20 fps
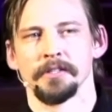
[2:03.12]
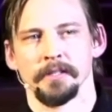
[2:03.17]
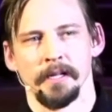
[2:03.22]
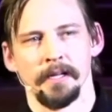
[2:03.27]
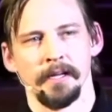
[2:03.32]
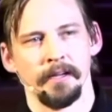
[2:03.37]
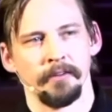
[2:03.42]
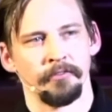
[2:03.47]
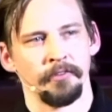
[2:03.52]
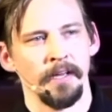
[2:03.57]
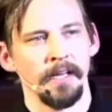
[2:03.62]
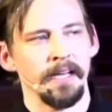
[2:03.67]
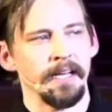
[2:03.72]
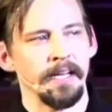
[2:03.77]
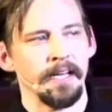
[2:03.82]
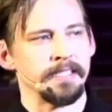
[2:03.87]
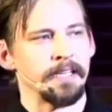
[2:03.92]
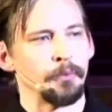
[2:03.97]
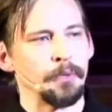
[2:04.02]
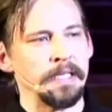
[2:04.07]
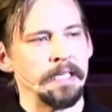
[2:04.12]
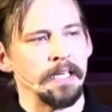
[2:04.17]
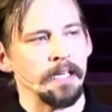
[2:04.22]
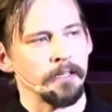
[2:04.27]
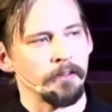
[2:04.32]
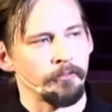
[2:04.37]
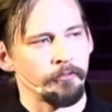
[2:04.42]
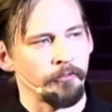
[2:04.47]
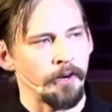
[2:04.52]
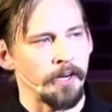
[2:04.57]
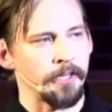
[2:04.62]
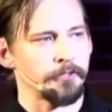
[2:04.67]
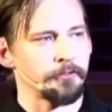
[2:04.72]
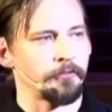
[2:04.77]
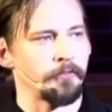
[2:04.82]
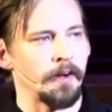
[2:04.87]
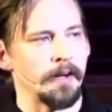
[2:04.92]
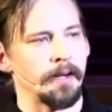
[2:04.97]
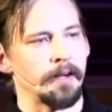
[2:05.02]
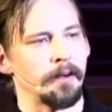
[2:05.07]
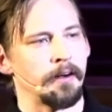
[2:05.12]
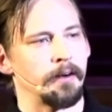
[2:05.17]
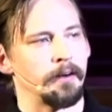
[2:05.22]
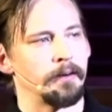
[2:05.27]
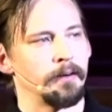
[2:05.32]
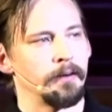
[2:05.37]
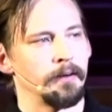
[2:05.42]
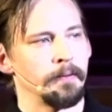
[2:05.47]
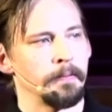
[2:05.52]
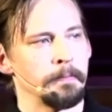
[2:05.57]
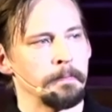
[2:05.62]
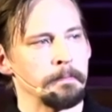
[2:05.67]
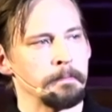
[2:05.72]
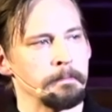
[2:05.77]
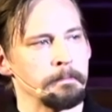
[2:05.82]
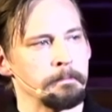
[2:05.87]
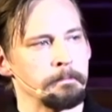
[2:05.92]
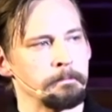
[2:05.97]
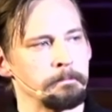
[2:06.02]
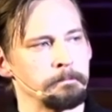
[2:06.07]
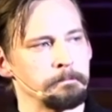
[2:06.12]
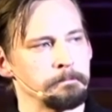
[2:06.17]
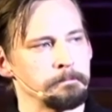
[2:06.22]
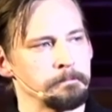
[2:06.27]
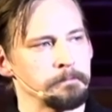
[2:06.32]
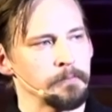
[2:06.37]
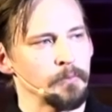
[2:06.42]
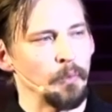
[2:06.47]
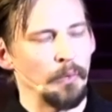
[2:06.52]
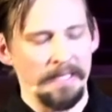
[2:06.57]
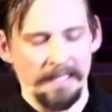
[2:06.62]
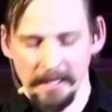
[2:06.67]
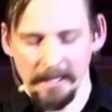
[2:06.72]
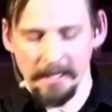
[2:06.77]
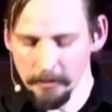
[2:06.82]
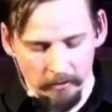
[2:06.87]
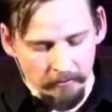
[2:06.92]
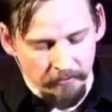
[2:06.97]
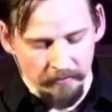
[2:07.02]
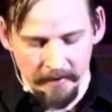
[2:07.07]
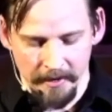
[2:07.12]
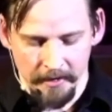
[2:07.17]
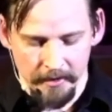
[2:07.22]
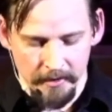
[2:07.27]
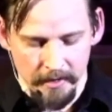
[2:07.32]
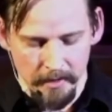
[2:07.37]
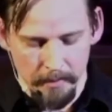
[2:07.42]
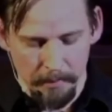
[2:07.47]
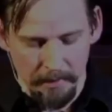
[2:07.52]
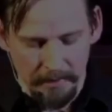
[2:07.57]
life is that we get a fresh fire. We get all fired up. I